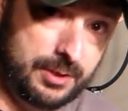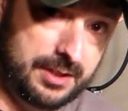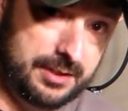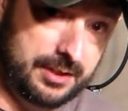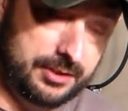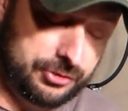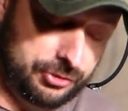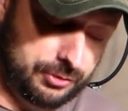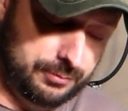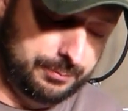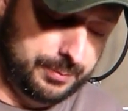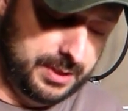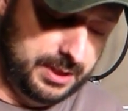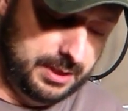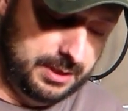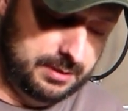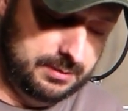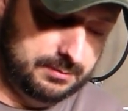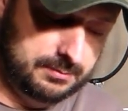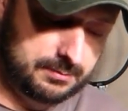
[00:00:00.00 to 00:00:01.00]
the way they should
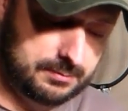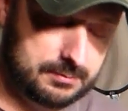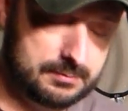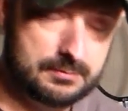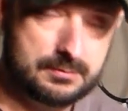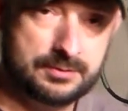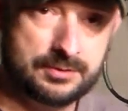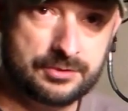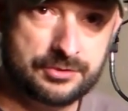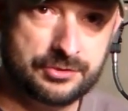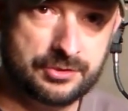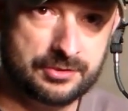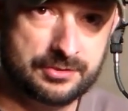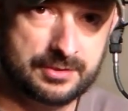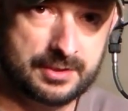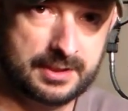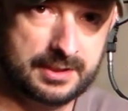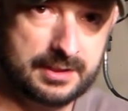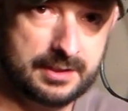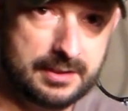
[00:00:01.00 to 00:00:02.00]
be, just,
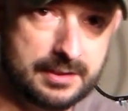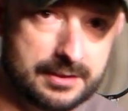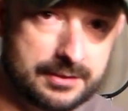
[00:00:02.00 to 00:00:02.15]
just like